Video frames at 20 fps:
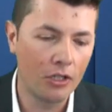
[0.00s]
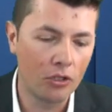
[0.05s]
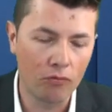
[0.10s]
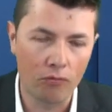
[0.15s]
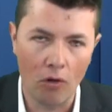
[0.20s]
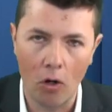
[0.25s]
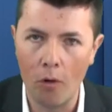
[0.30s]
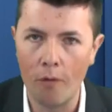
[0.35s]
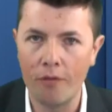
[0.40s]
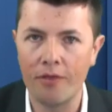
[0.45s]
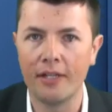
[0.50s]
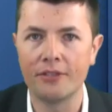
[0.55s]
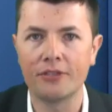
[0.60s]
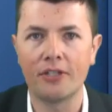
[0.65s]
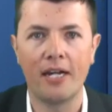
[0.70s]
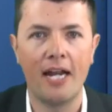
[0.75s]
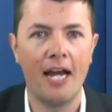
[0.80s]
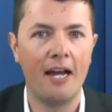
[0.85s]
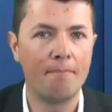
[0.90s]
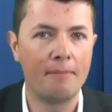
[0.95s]
growth,
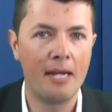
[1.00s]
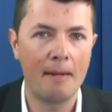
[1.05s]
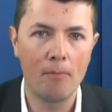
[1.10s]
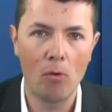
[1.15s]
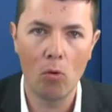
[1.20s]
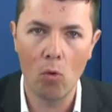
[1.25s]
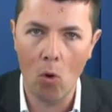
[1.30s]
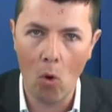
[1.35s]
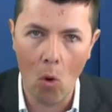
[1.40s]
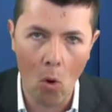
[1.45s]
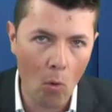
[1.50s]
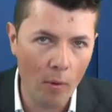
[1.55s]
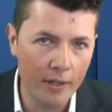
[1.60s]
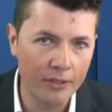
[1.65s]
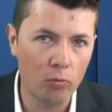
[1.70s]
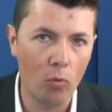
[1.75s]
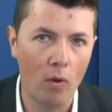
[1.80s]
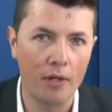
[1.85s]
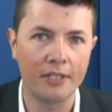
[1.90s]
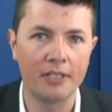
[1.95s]
that's going to have people
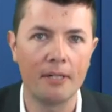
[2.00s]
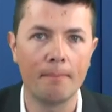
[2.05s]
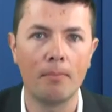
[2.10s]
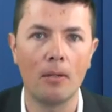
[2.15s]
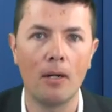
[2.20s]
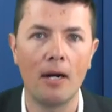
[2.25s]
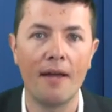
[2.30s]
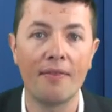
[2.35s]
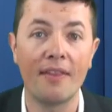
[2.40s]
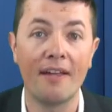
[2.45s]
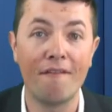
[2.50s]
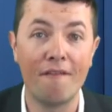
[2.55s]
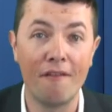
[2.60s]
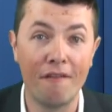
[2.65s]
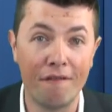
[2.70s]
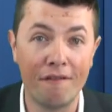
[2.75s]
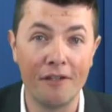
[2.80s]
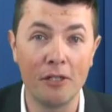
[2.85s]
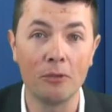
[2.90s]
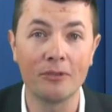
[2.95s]
always wanting to buy, that
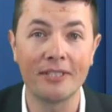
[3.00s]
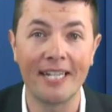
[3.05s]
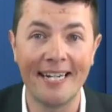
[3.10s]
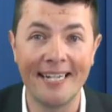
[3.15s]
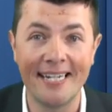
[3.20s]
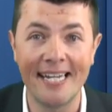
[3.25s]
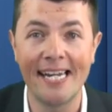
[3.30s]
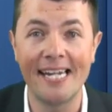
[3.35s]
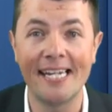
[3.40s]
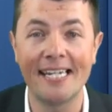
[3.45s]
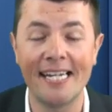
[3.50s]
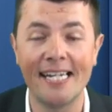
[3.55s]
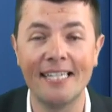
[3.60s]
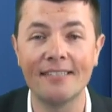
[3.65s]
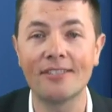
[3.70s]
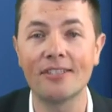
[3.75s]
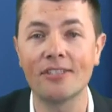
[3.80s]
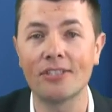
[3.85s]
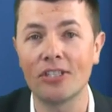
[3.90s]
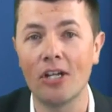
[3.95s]
fulfills a need
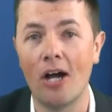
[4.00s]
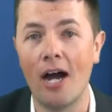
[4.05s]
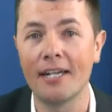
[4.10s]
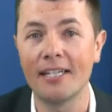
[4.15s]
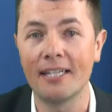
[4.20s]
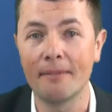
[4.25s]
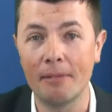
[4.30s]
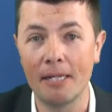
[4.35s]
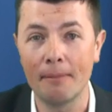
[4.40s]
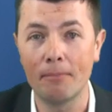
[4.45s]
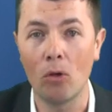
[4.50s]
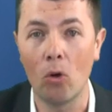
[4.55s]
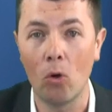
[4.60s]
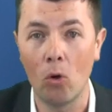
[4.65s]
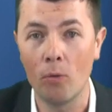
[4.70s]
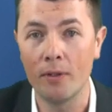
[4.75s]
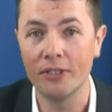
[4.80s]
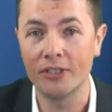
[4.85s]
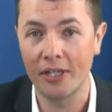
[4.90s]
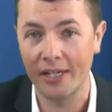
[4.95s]
in society that people are
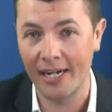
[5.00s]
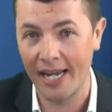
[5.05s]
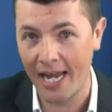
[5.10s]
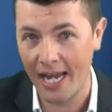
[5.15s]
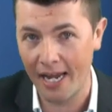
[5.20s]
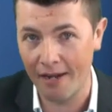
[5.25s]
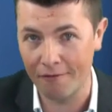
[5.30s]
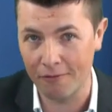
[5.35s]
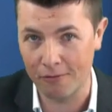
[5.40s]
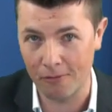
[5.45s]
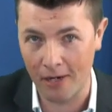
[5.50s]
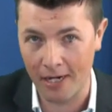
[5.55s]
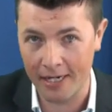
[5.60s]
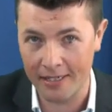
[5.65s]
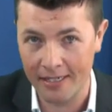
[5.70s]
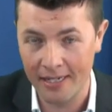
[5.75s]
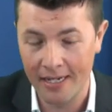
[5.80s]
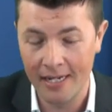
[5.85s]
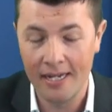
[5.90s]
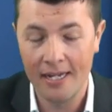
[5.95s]
always going to have,
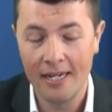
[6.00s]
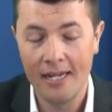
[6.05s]
right?